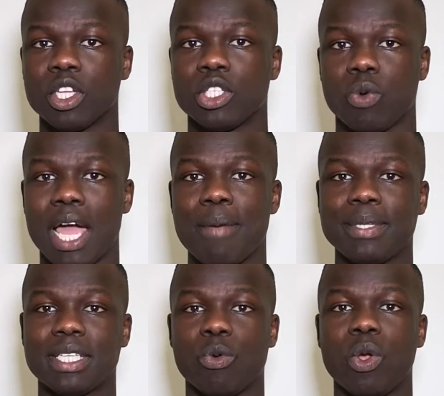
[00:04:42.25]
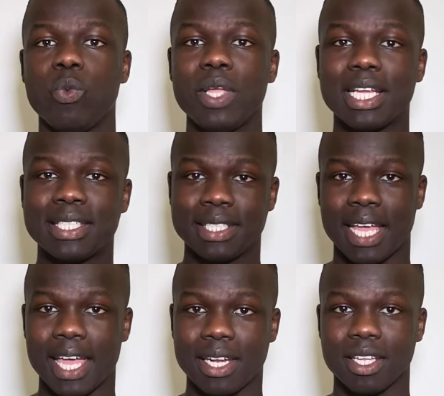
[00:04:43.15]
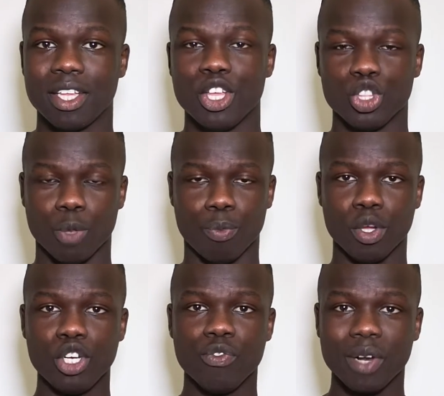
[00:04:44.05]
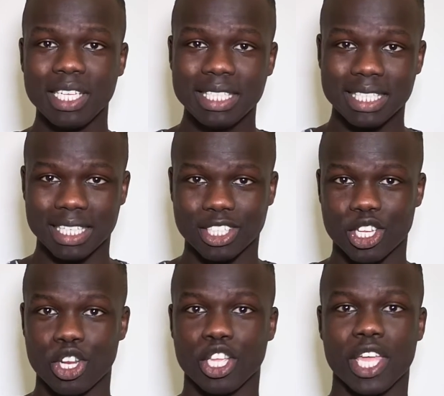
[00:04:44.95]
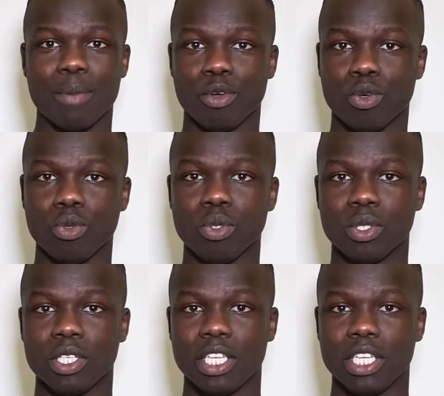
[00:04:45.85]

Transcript: So what happens is that when we are sad, the body releases a certain chemical